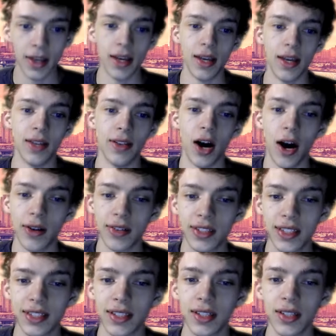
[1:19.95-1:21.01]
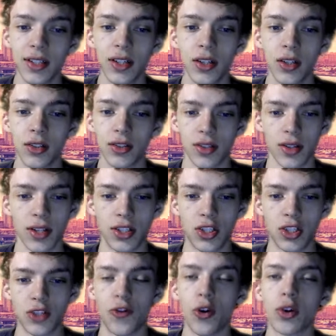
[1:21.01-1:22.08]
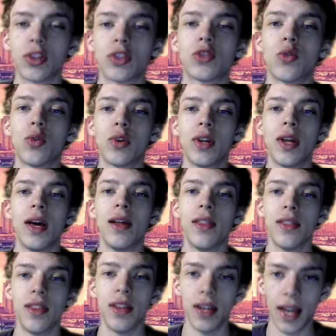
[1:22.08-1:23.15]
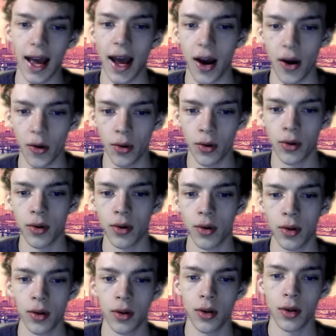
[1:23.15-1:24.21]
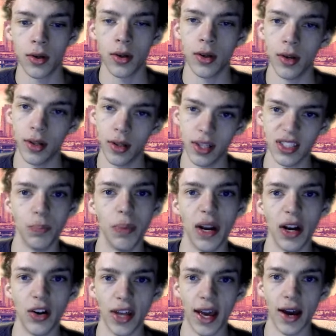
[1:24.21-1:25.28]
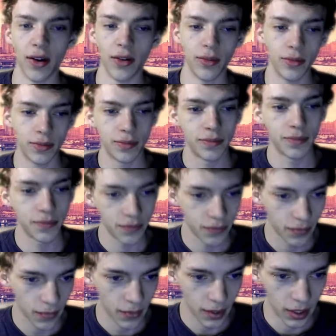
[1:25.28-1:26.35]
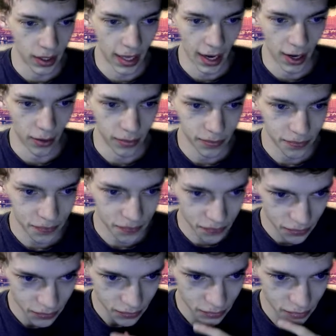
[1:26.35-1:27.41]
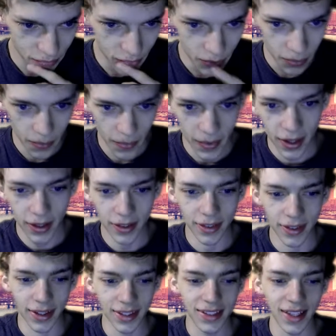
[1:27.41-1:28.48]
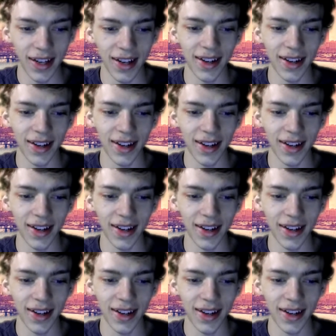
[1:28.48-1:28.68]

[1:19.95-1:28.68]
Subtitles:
in the offseason, so let's just focus on the now and let's bear down. Now, this